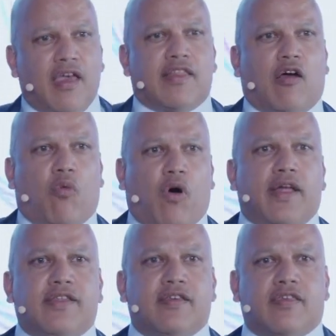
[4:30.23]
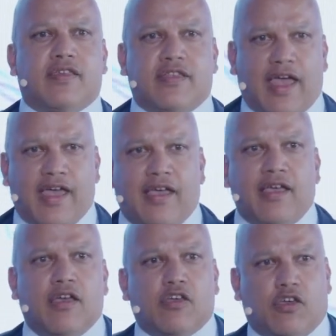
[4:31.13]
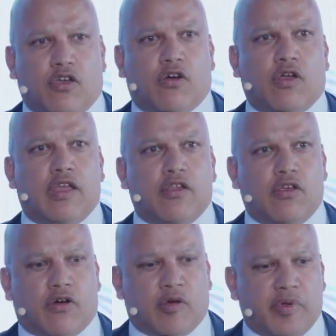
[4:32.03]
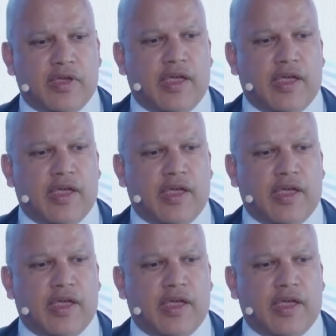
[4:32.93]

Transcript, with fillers: that want to stay here in Europe.